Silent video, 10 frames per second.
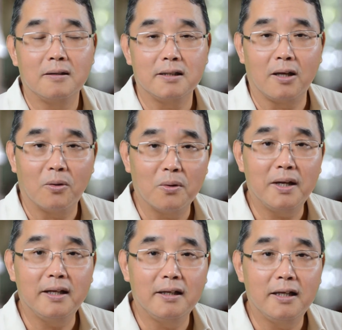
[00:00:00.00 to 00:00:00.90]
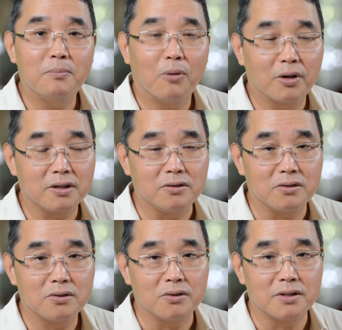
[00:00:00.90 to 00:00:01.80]
they only need mortgage
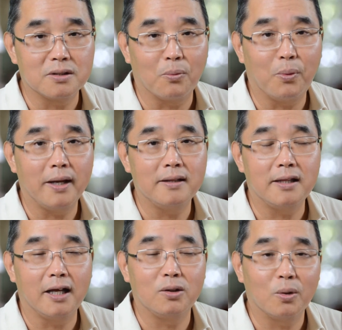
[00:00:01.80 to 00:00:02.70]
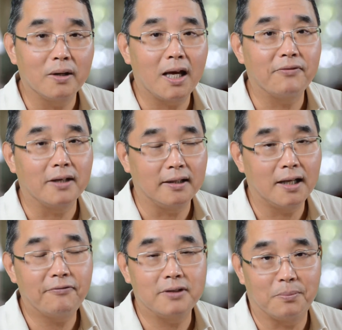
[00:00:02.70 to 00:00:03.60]
insurance when they don't have
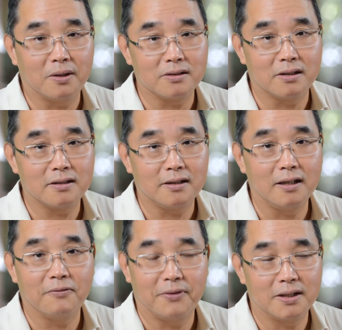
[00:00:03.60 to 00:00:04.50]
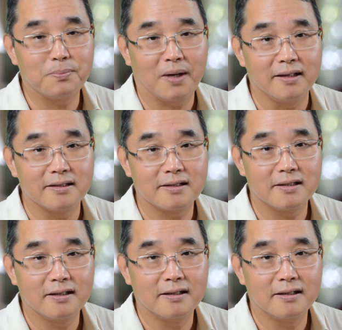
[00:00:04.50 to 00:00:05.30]
enough deposit in the first place.